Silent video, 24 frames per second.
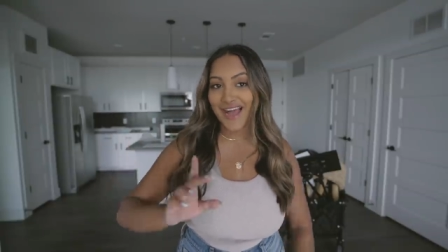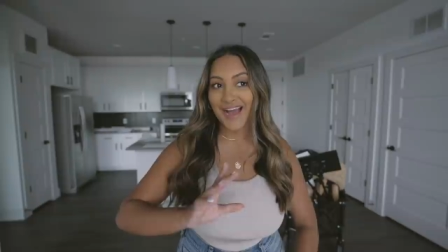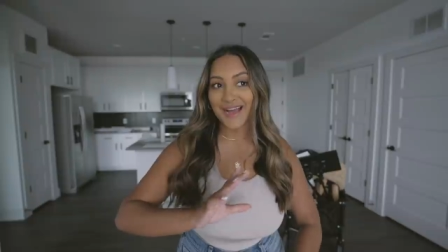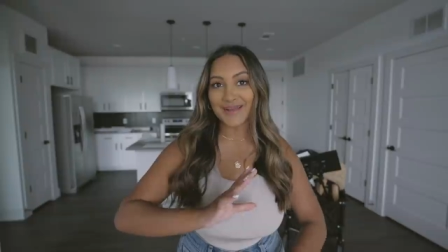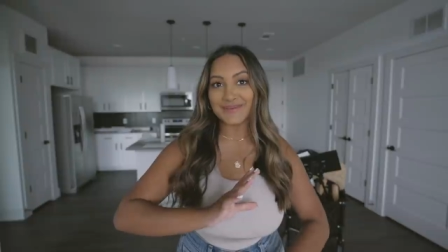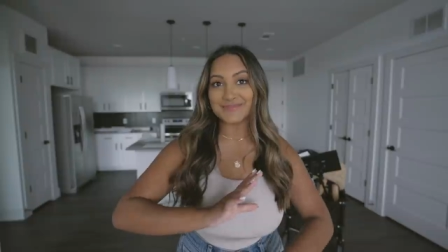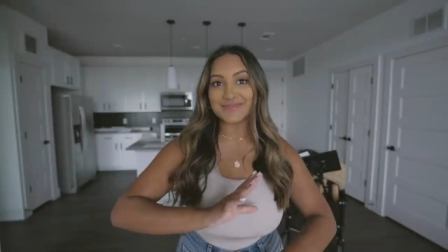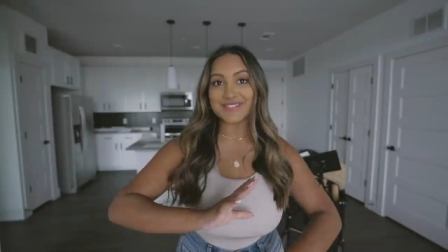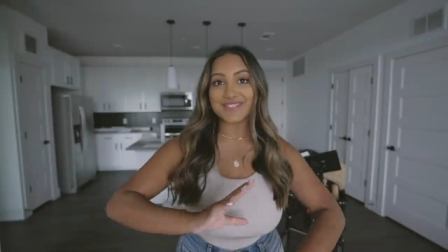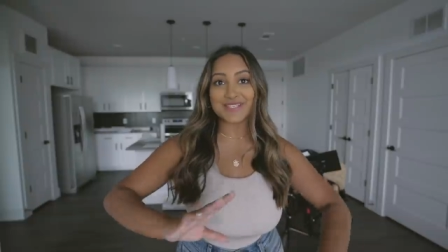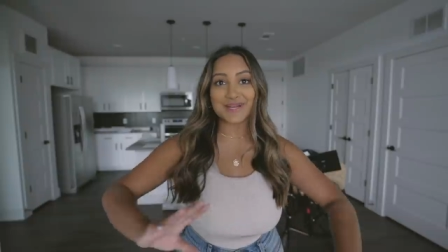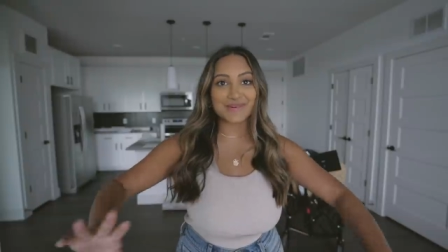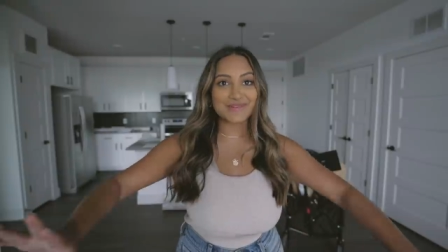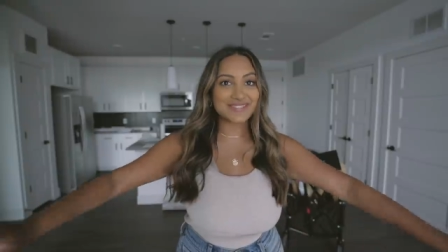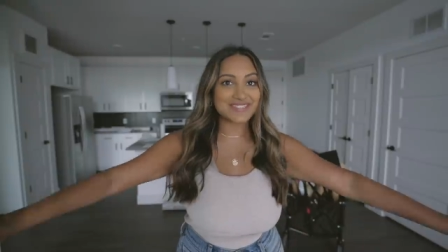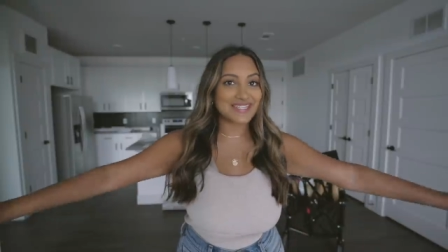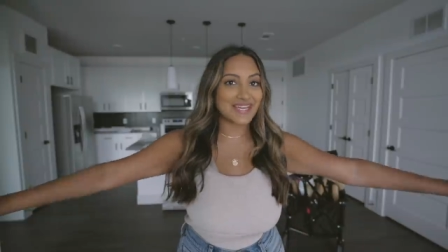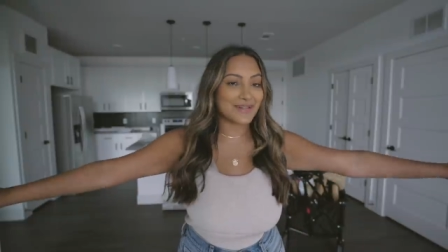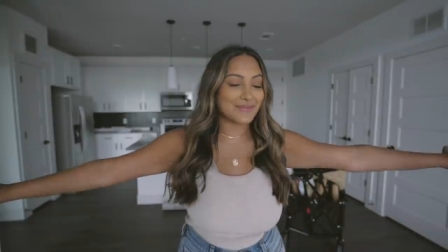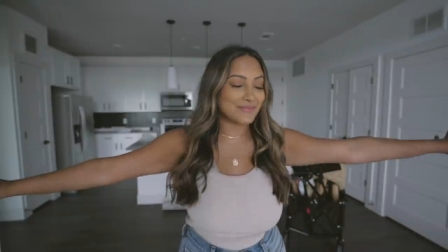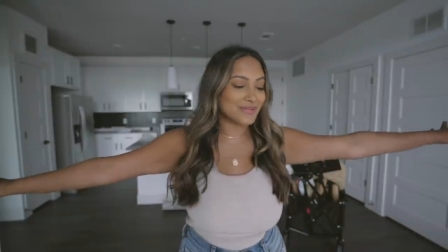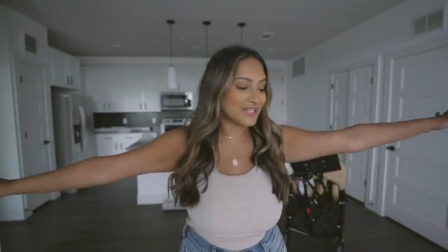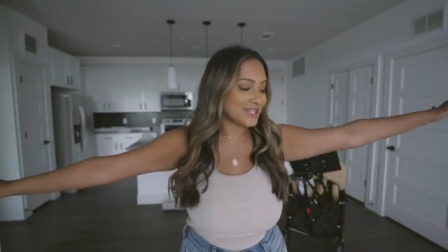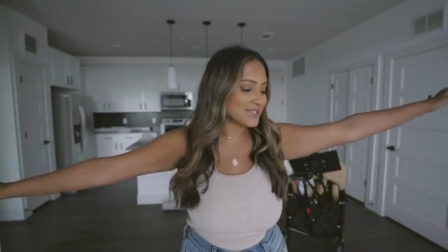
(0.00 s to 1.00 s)
I'm so
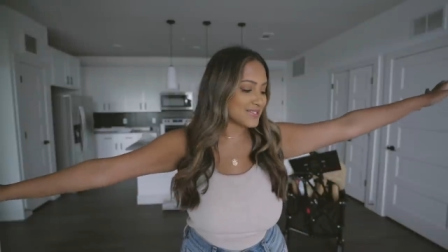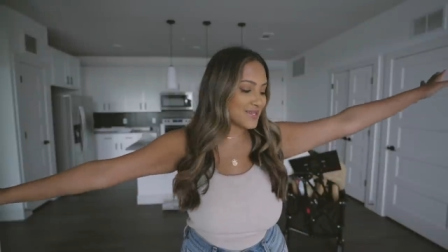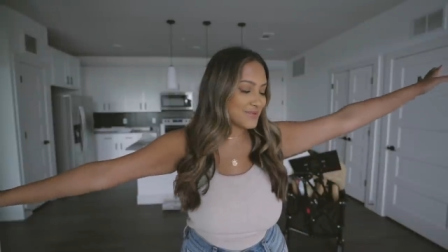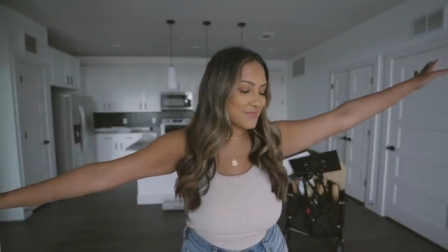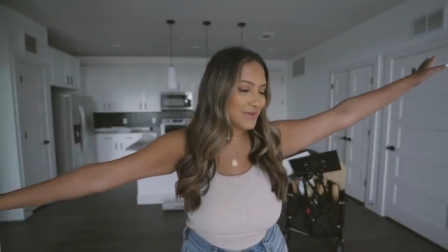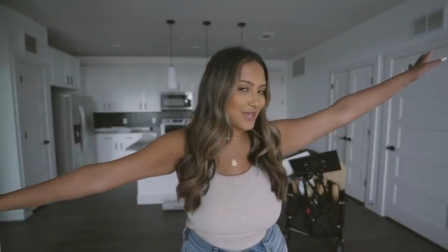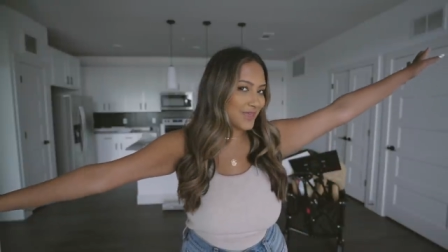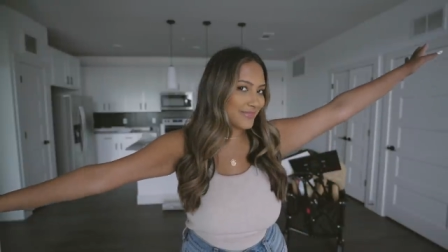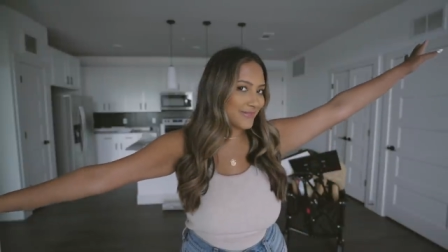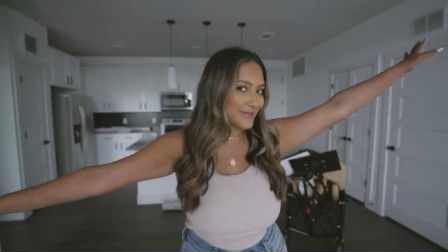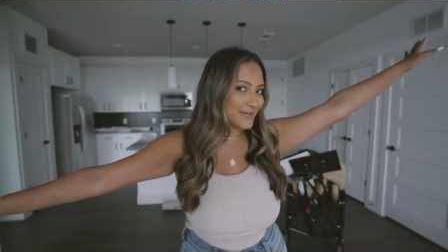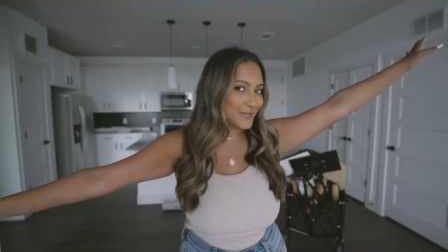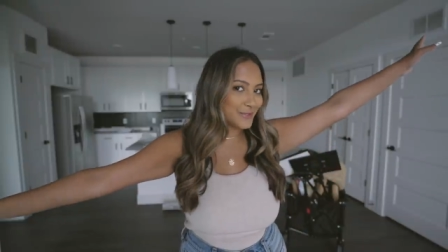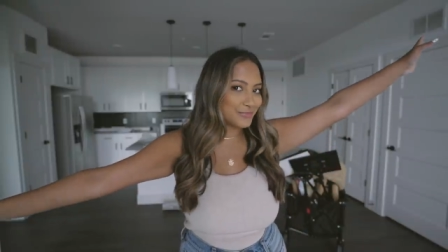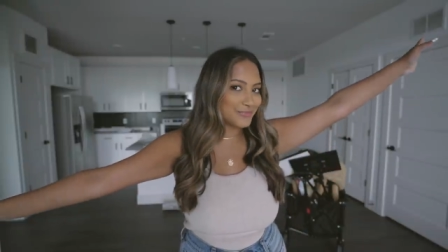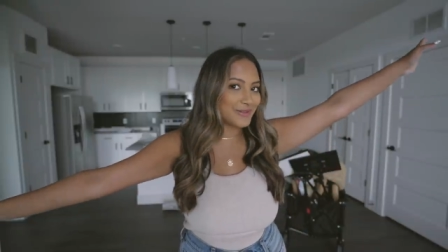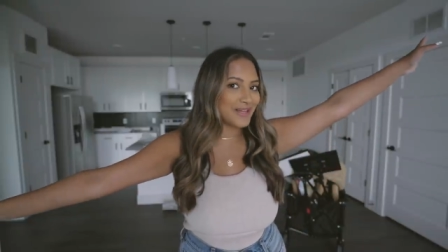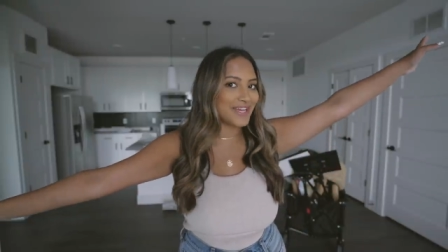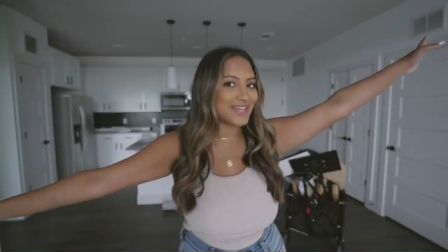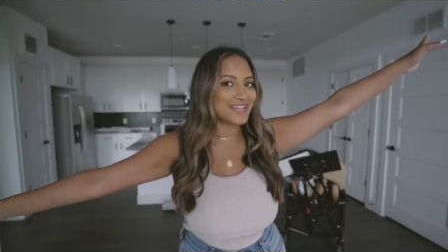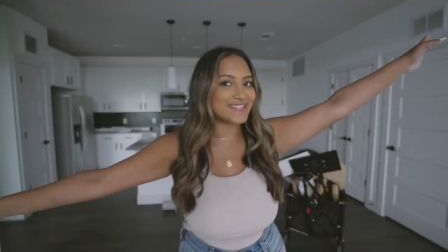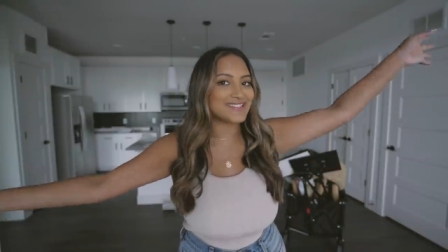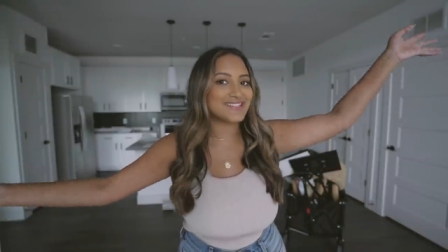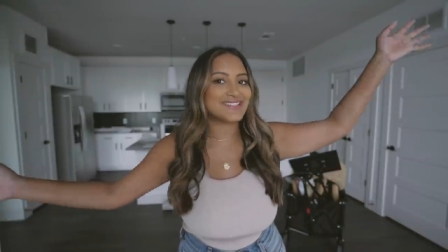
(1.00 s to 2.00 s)
excited because I'm in a new
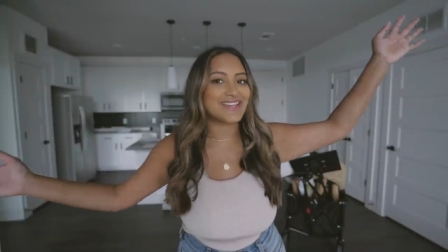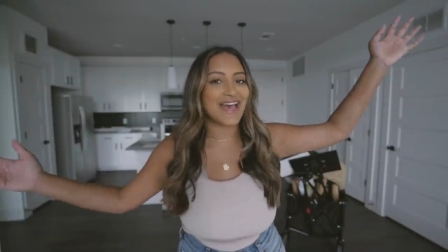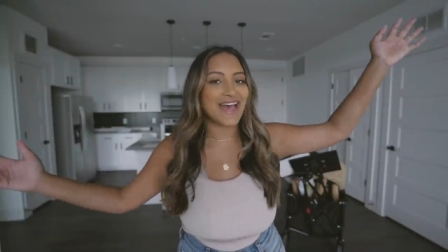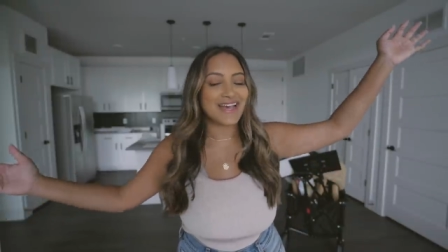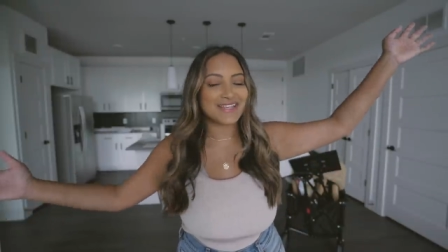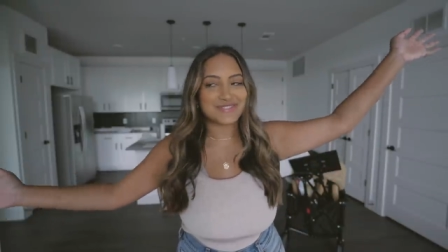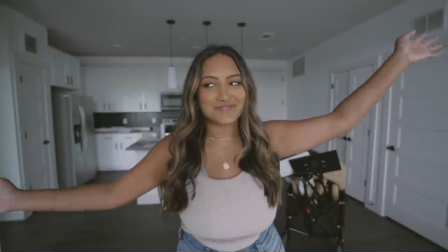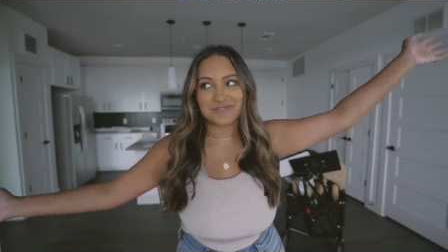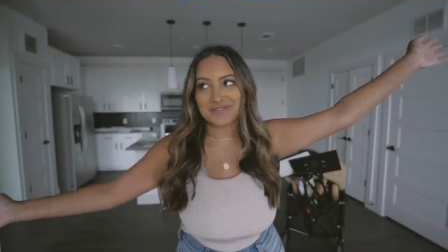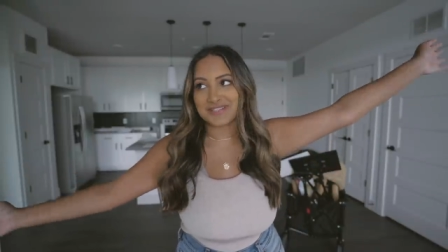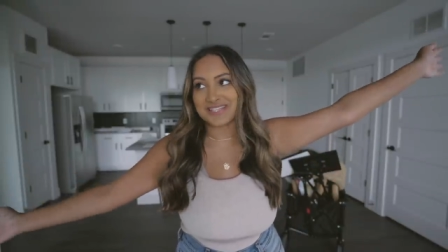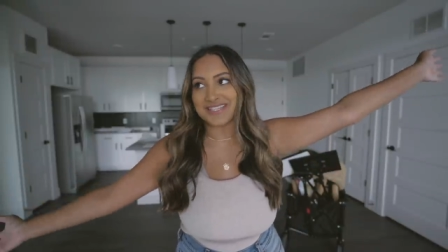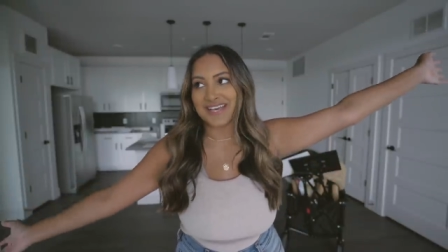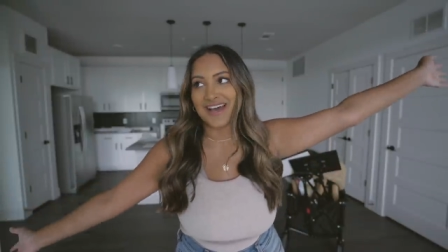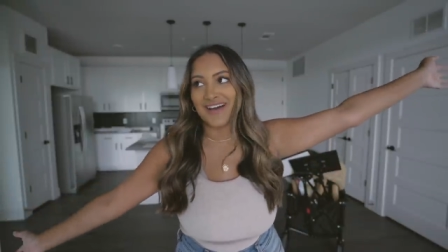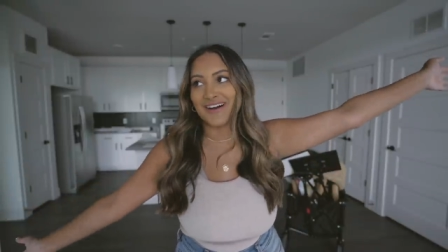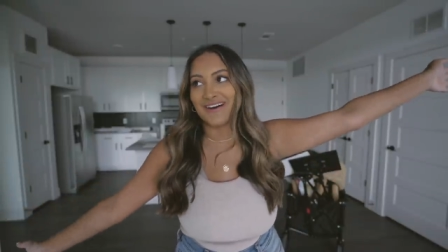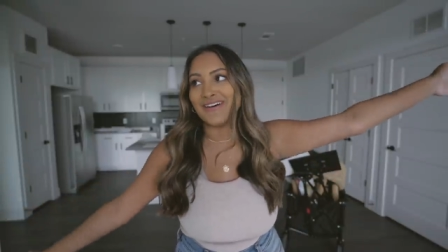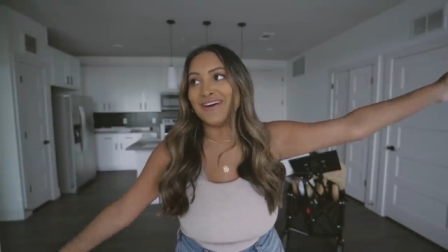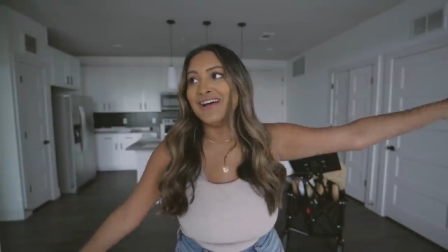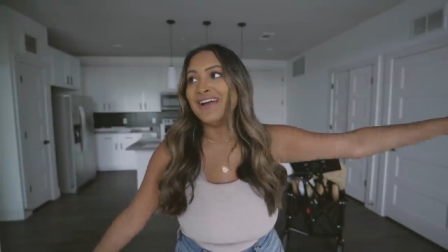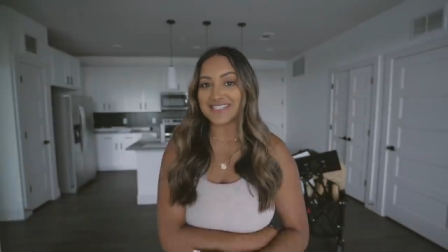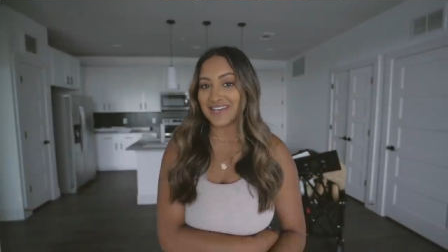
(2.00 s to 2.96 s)
place, as you can tell.